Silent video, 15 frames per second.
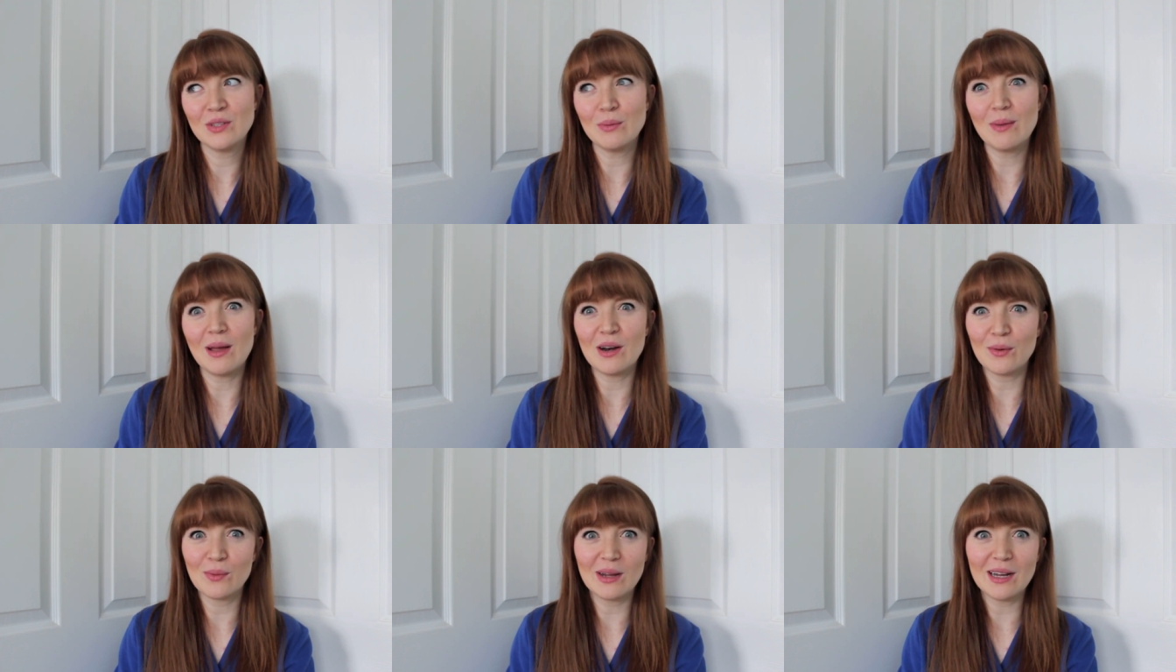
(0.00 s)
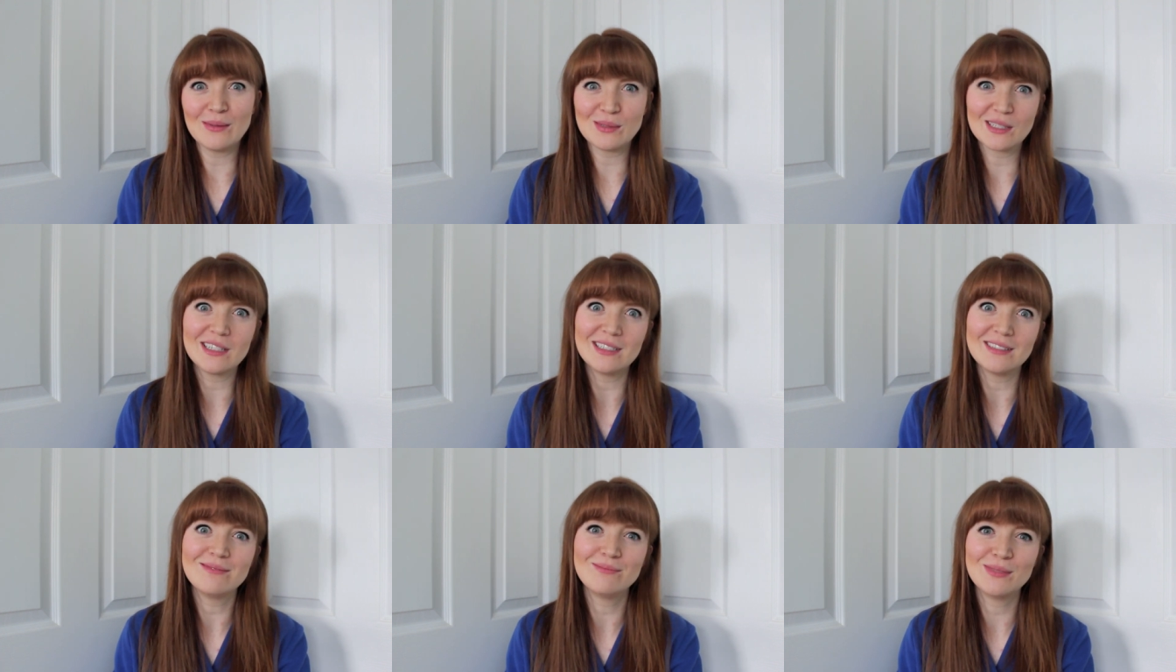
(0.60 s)
no matter what I was
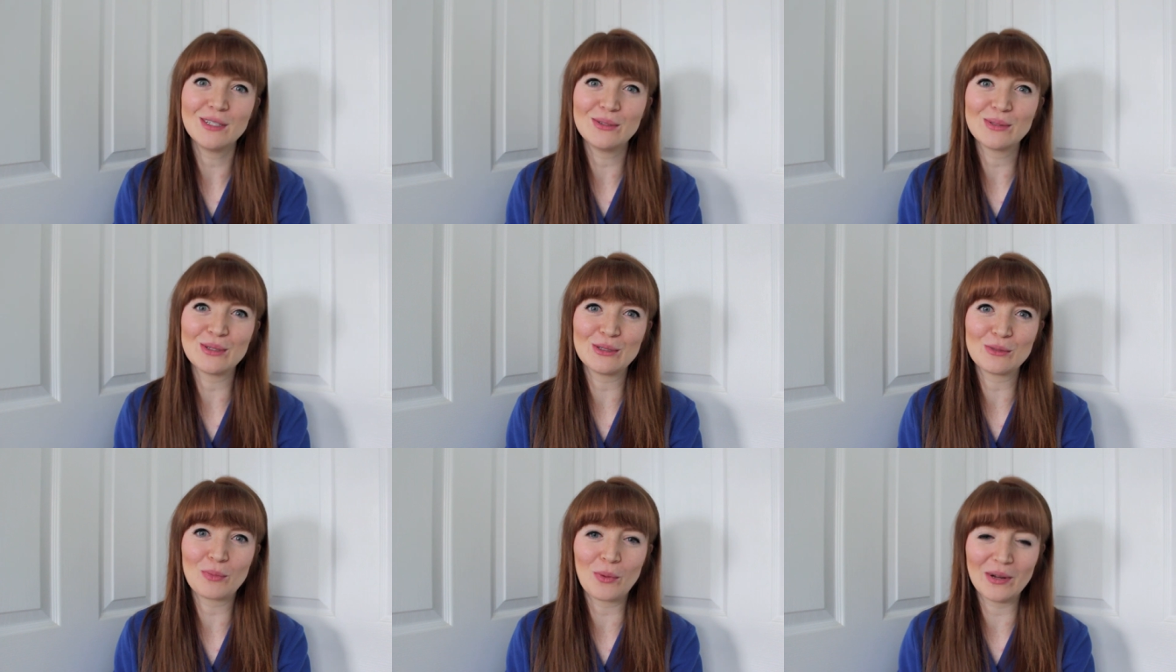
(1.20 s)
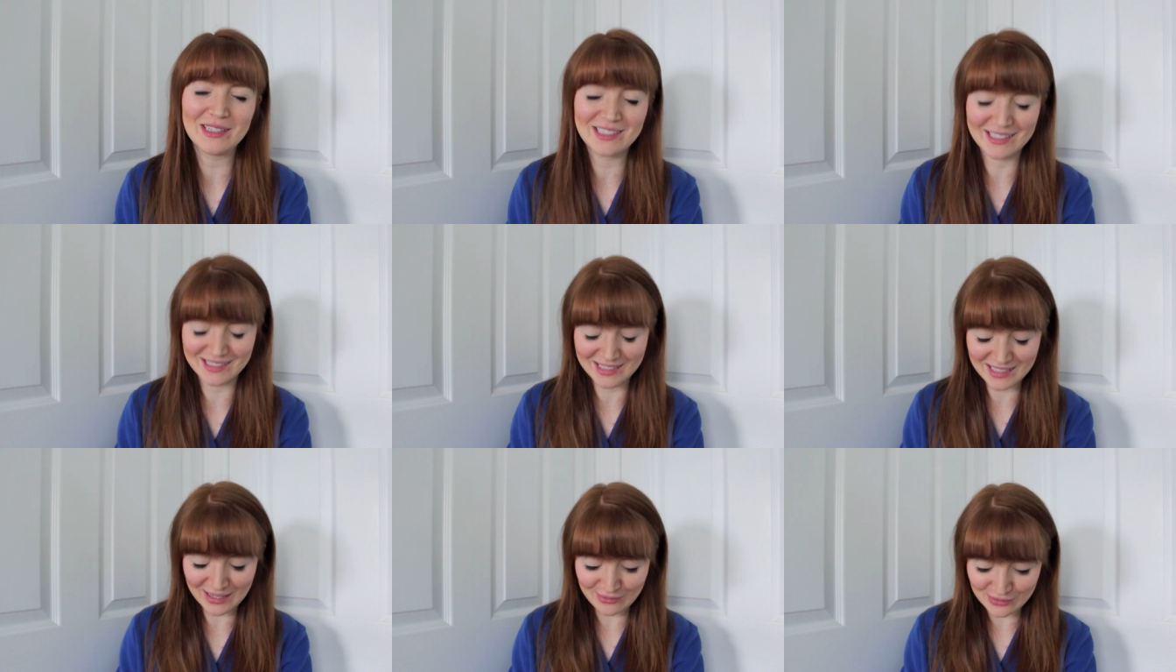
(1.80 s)
going to use those points
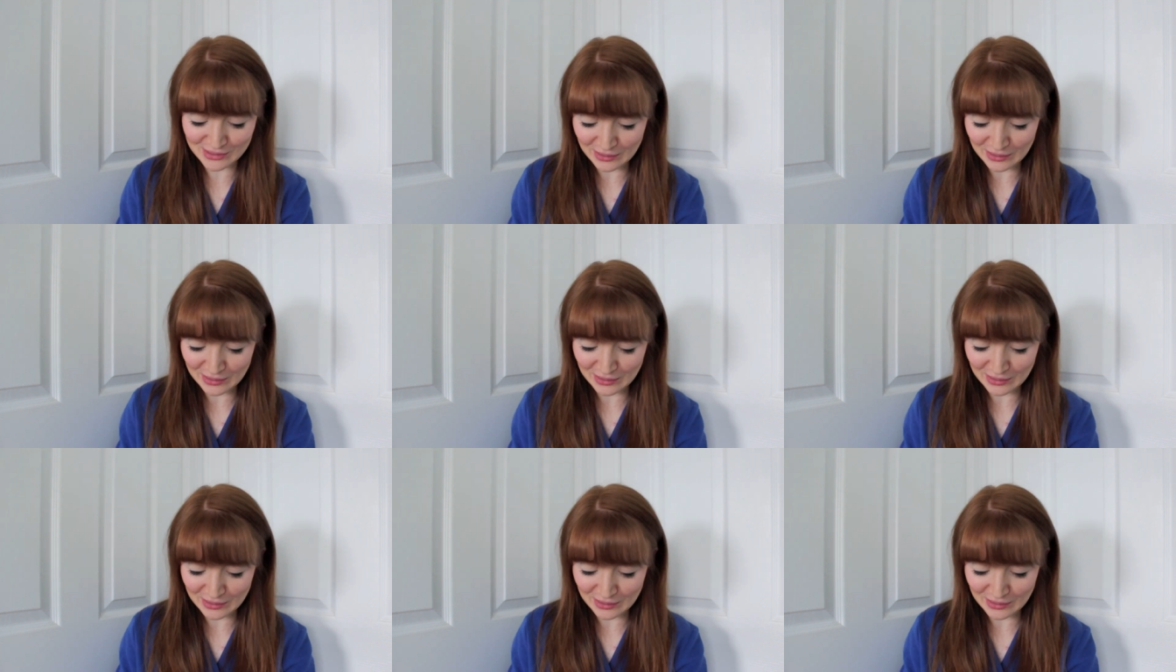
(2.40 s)
and stuff.